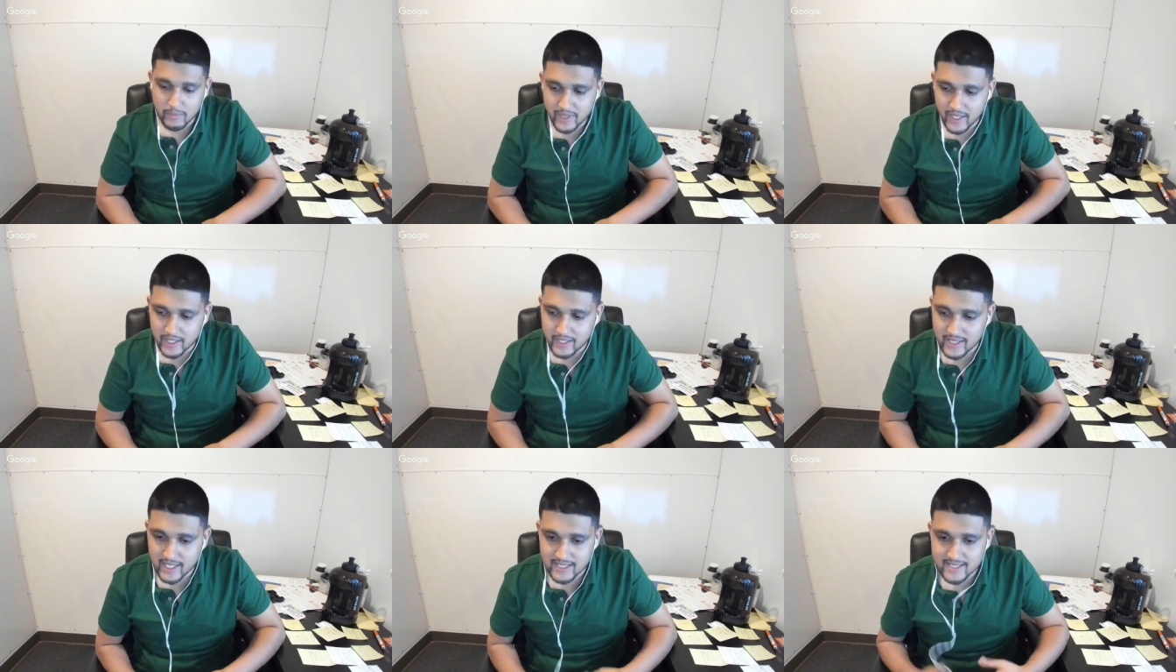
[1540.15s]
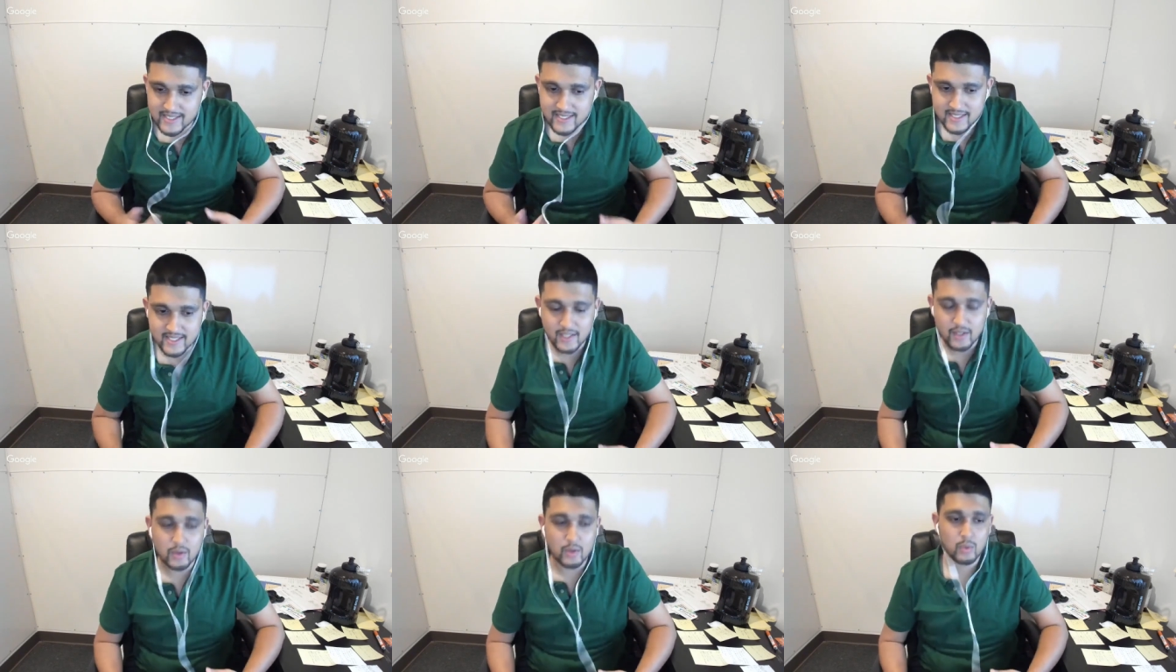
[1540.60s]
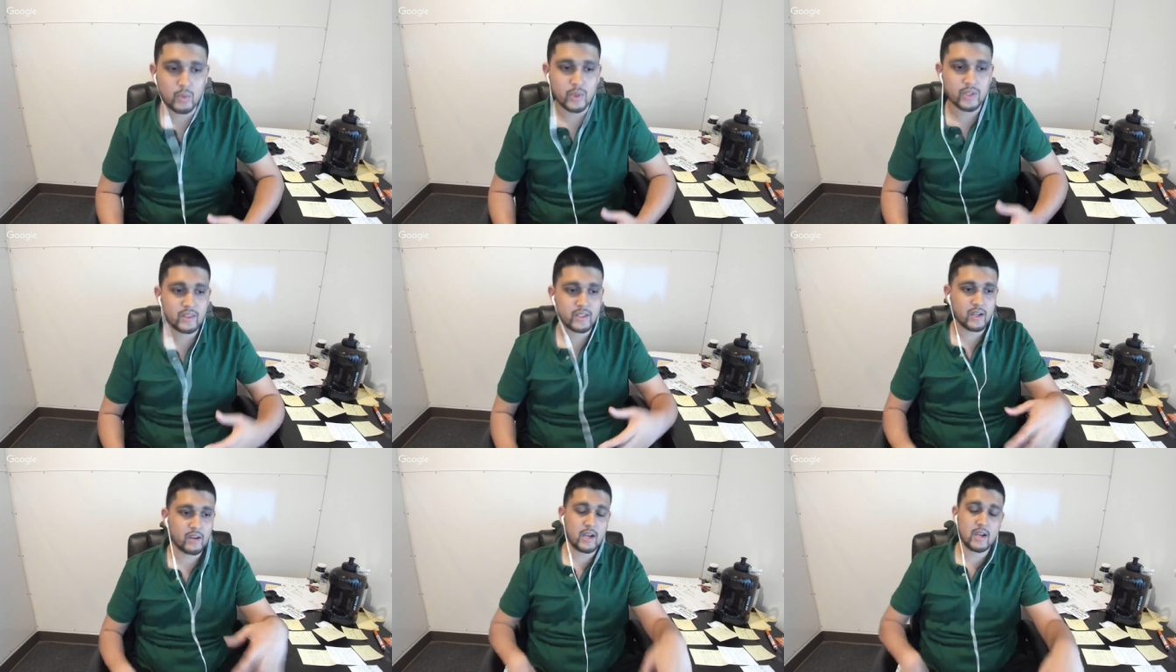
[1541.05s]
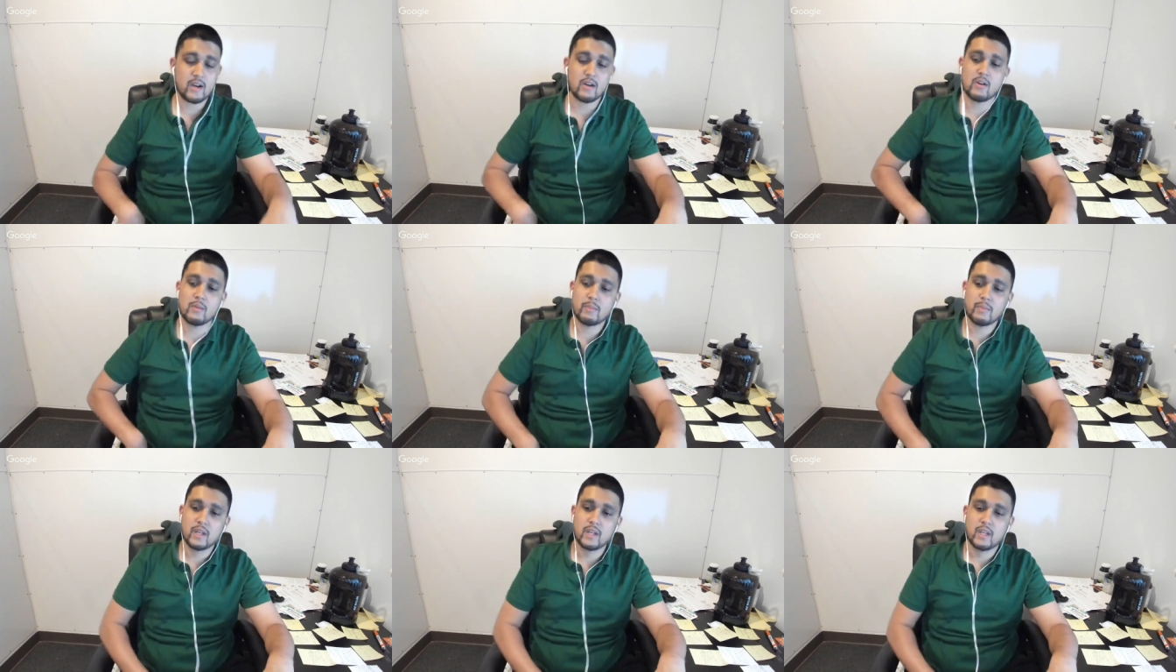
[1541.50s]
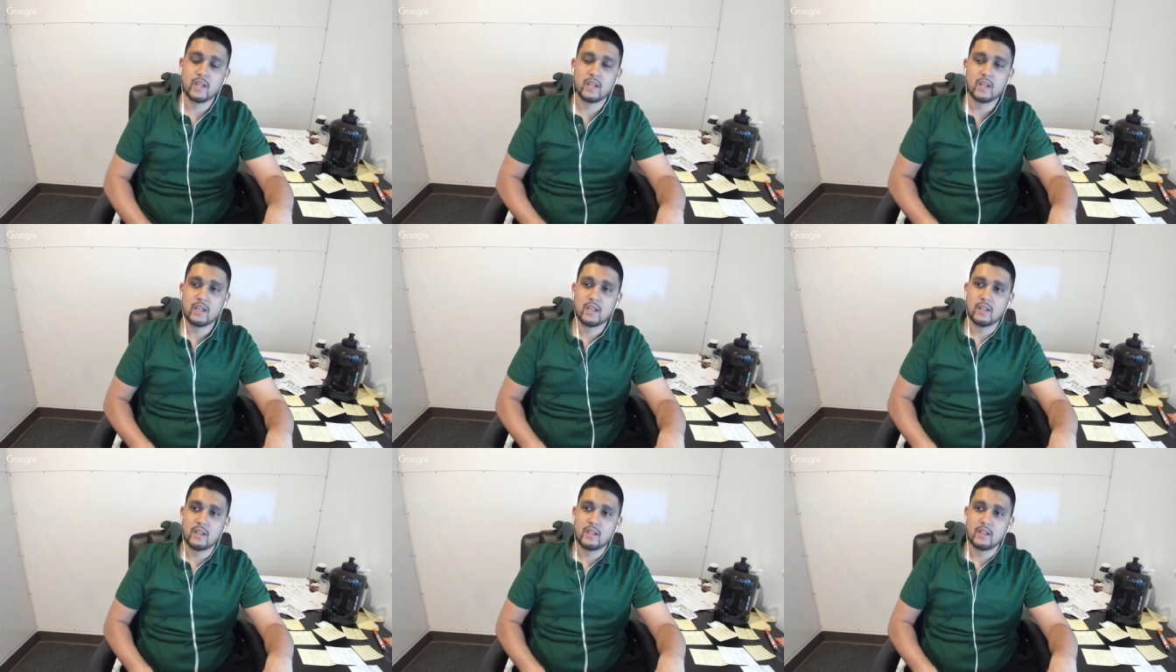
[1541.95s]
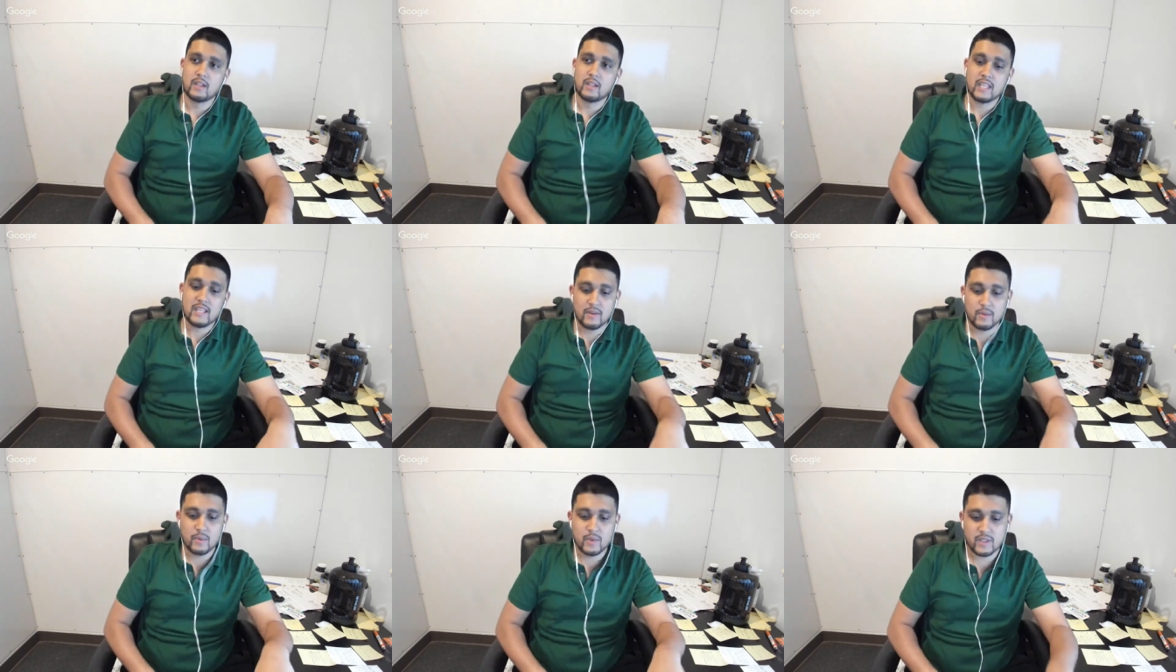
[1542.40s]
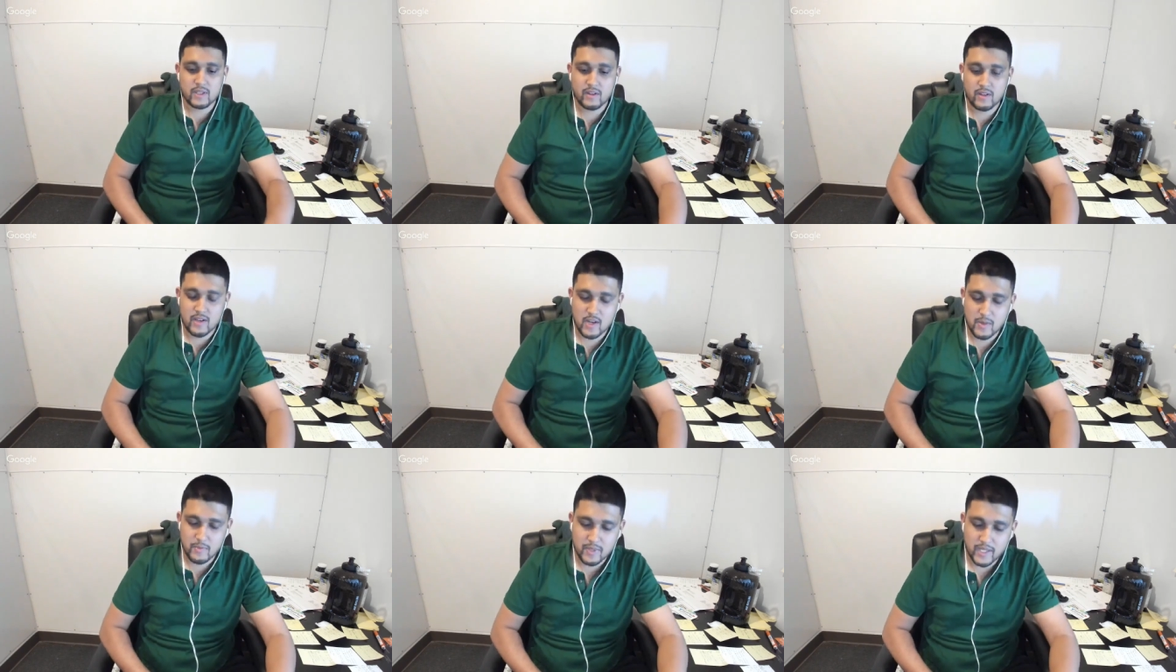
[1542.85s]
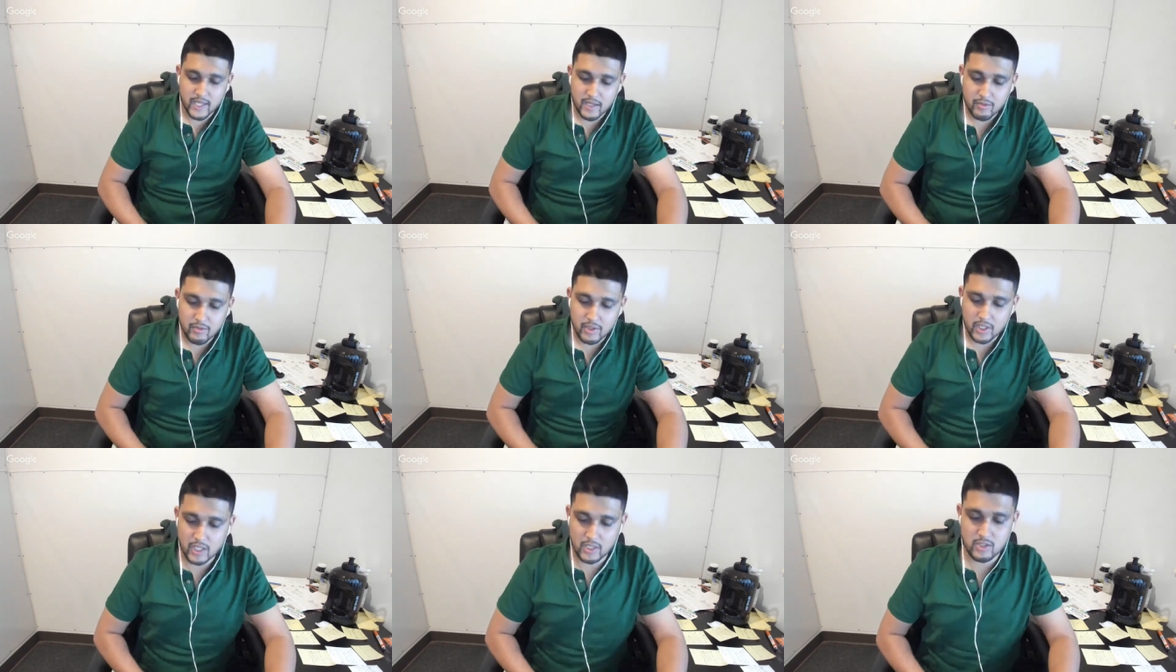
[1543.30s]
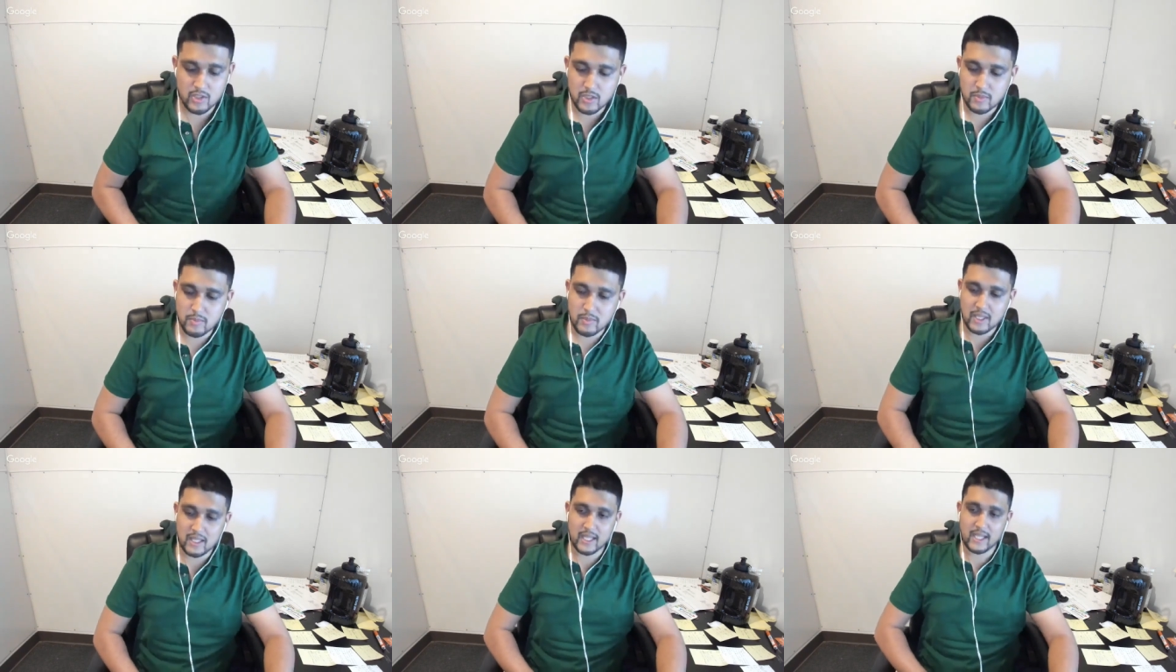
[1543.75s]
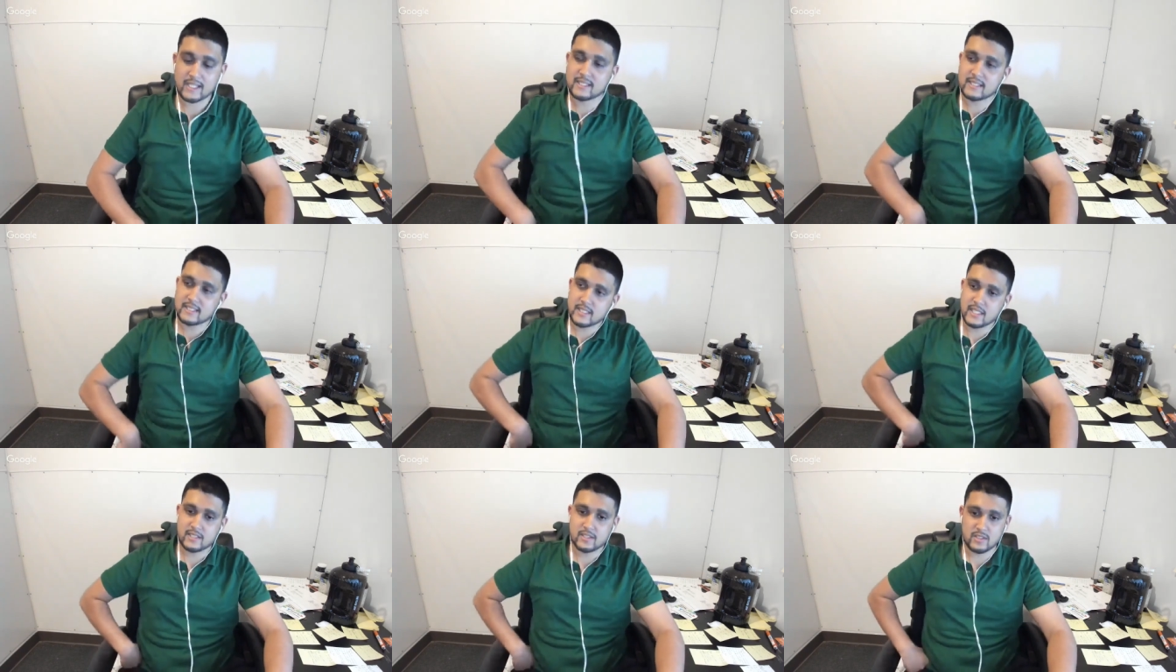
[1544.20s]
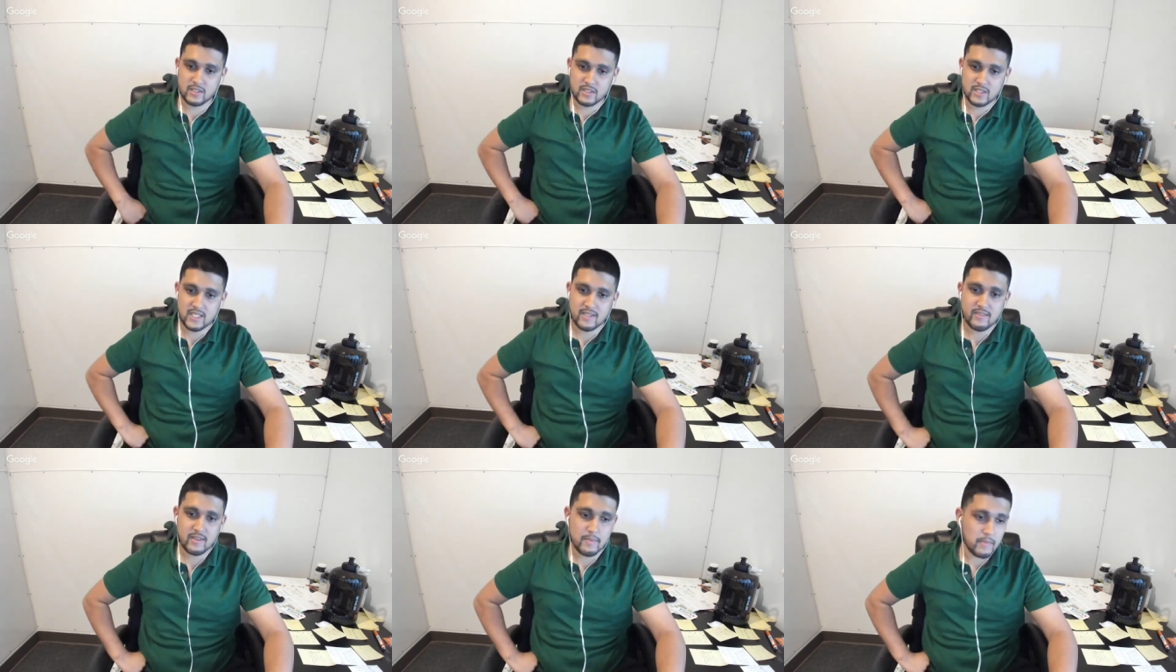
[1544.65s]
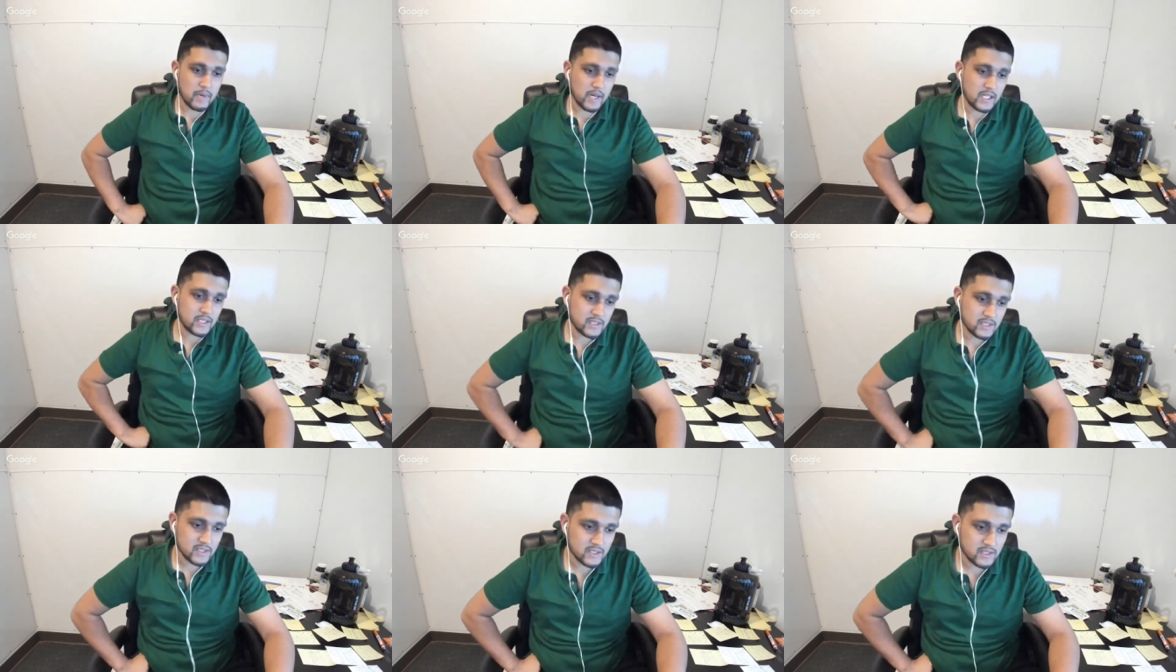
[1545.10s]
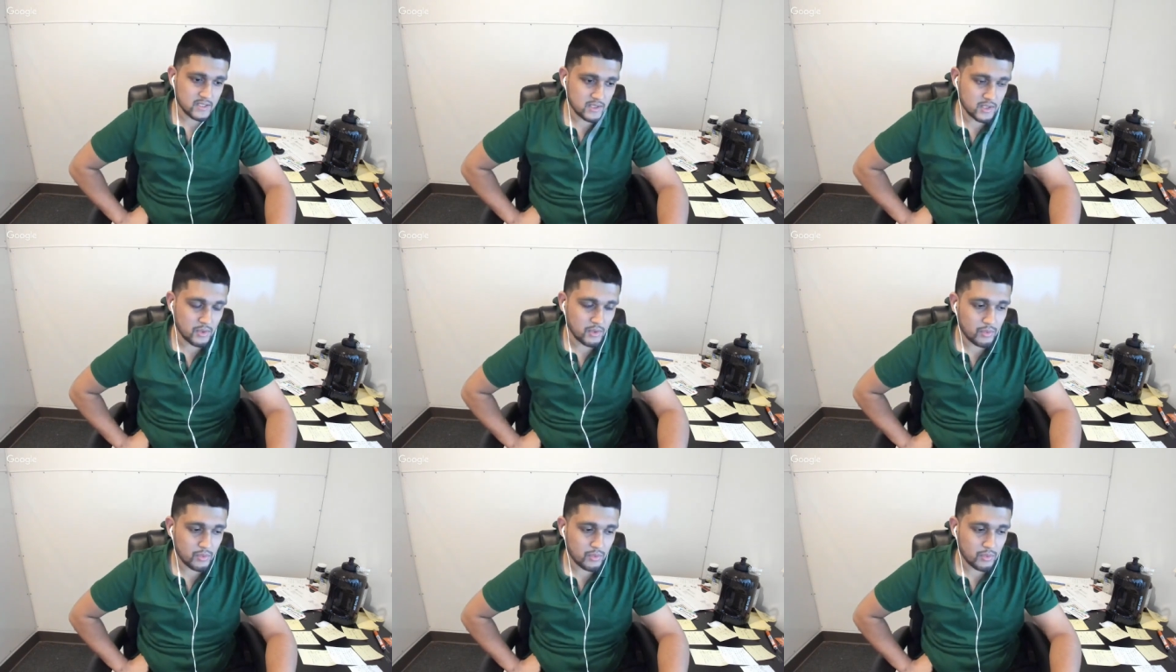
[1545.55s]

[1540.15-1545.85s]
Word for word: But it, it's still with their help, even with their help, like, it really took me like six or seven months to